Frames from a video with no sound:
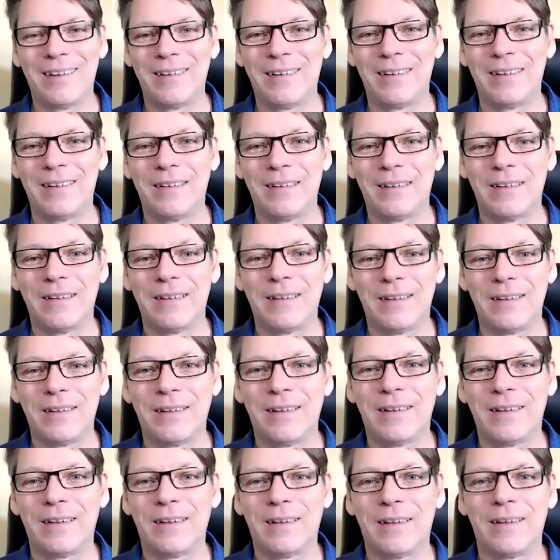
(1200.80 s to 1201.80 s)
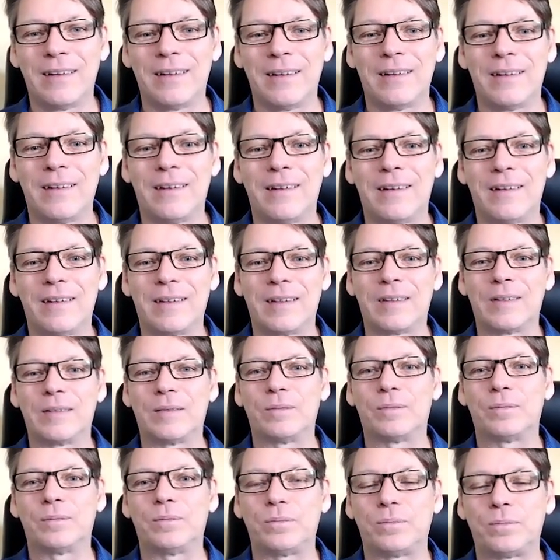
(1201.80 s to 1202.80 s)

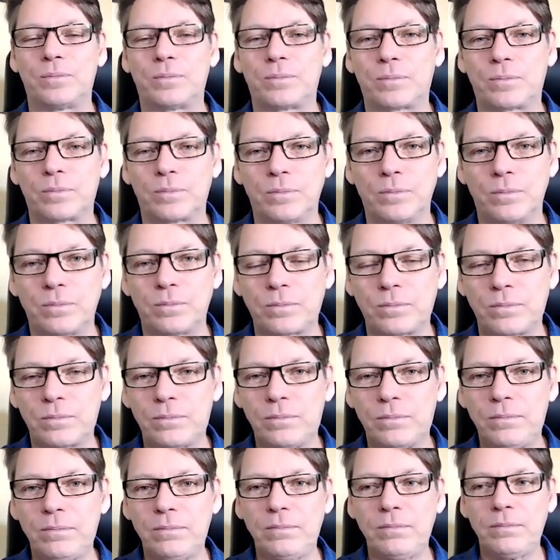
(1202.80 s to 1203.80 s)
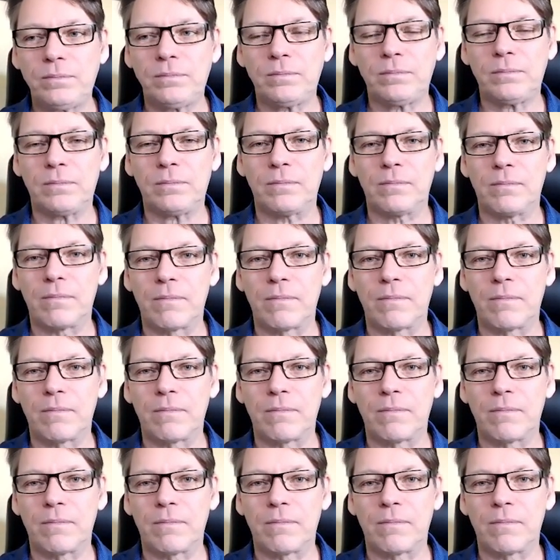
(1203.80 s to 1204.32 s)
[no speech]